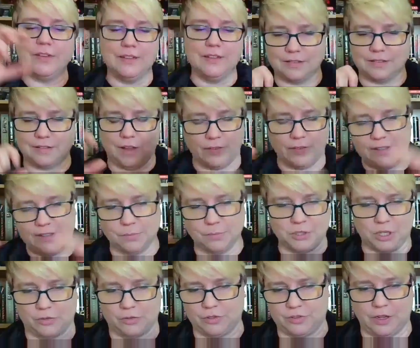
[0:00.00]
these
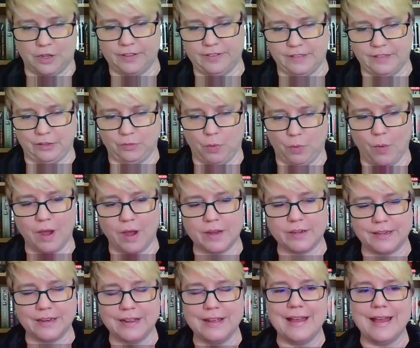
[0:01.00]
subgenres and all these things we
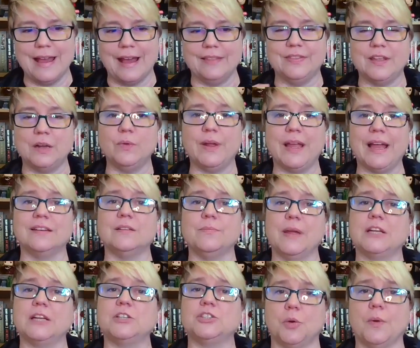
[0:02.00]
wanted, and then we had to
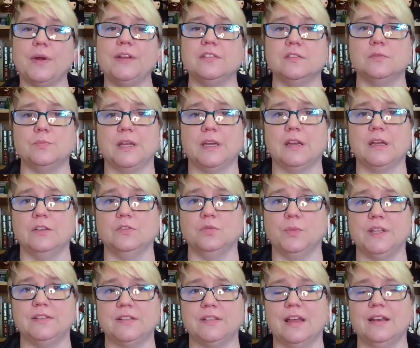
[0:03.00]
make choices, because
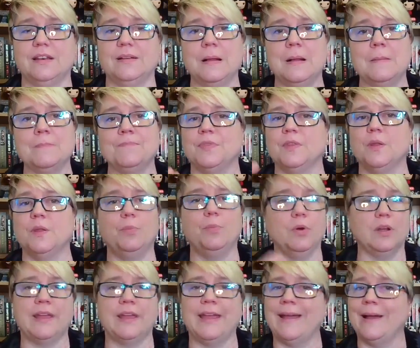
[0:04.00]
we said the
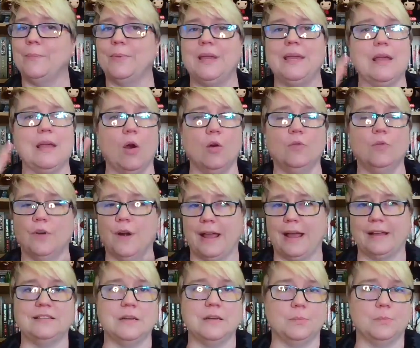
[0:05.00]
book can't be over
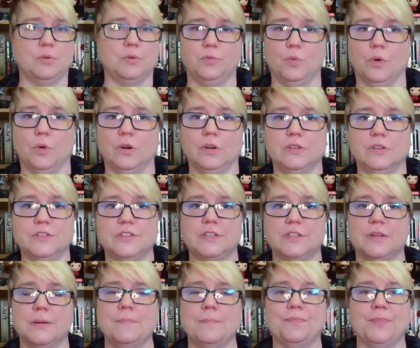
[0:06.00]
X number of
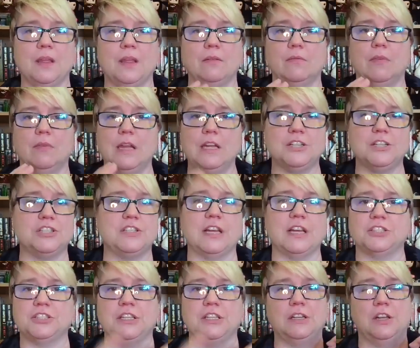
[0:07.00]
words, each
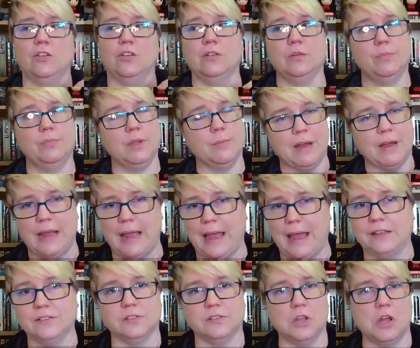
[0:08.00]
section can only be about
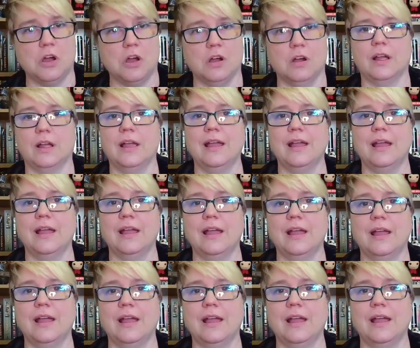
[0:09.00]
X long,
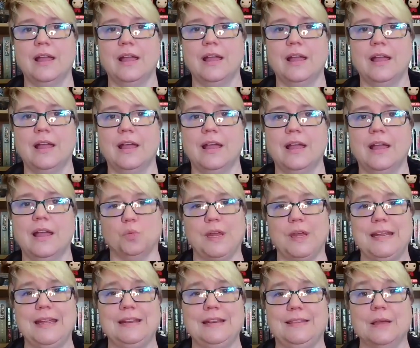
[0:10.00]
and
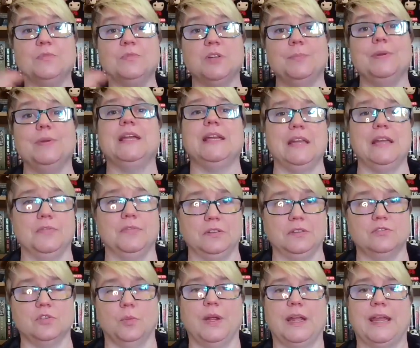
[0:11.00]
we need them to be even,
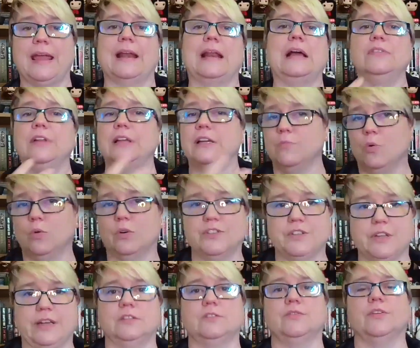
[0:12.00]
so we can't have like
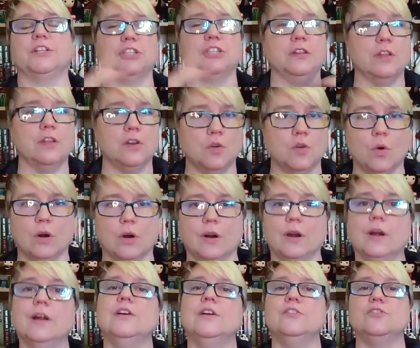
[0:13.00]
more science fiction than horror,